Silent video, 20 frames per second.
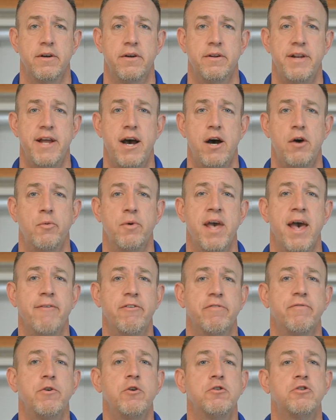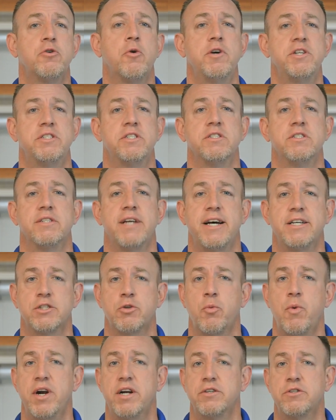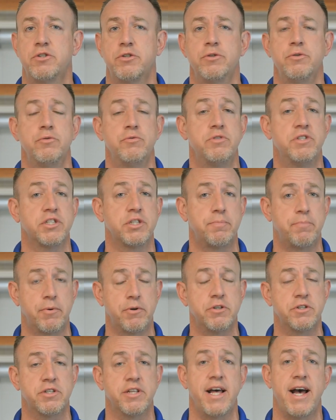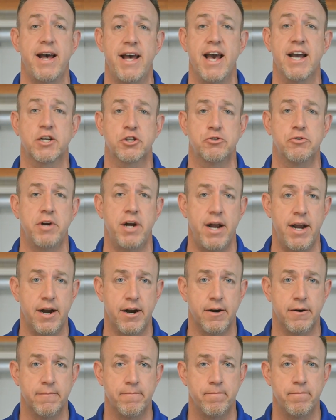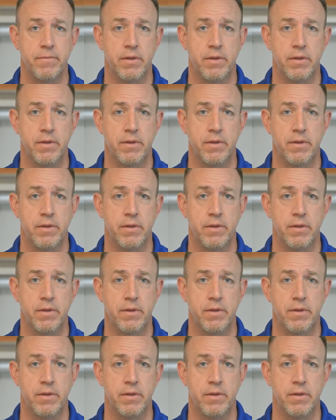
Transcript: Now we have a few choices as to where to disperse that extra air.